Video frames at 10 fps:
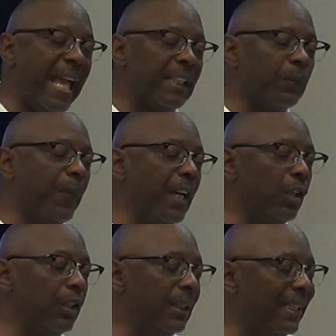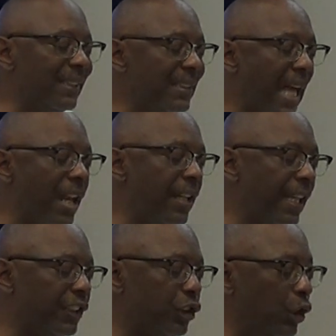past failure is not an
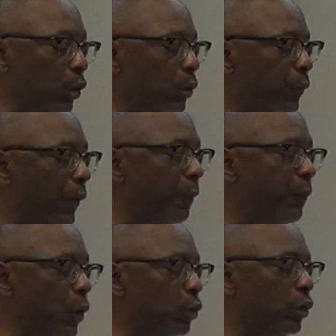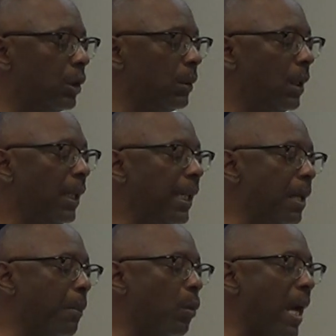excuse for future
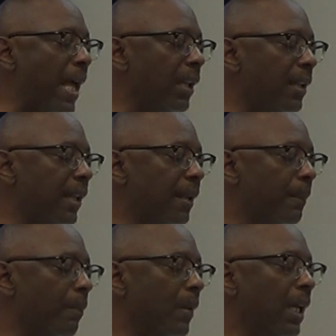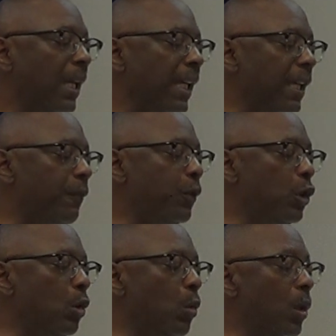immorality. If
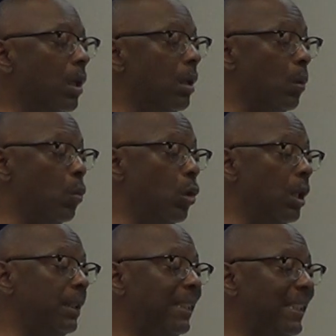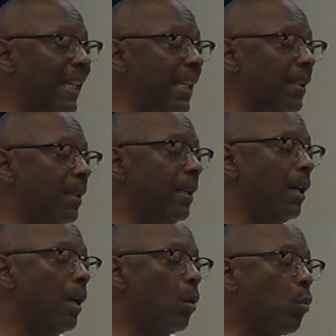you would get
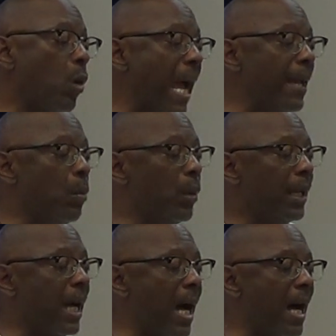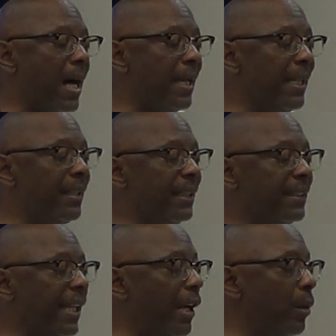right with God in
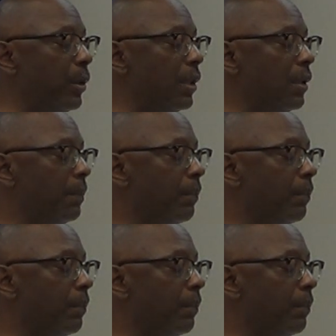this area,